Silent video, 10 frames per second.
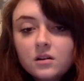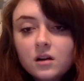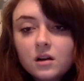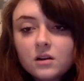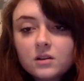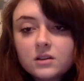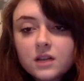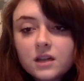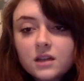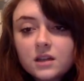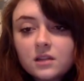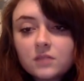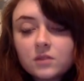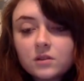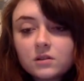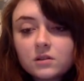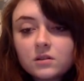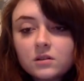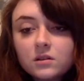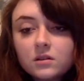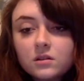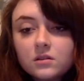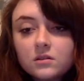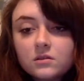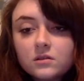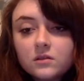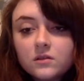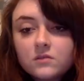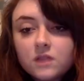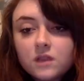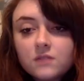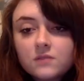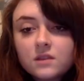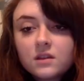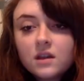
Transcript: are saying the N-word a few times.